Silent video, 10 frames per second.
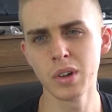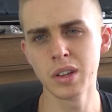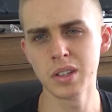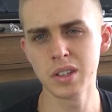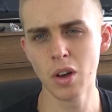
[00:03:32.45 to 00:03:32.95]

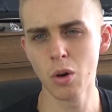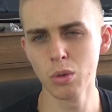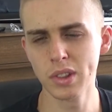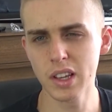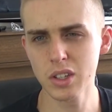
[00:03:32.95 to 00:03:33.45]
his
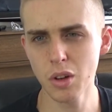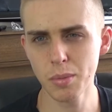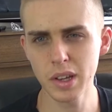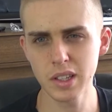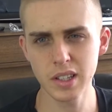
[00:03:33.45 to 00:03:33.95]
old desktop
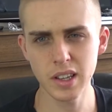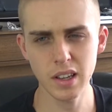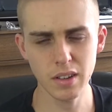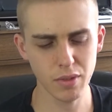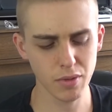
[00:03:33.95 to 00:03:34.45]
PC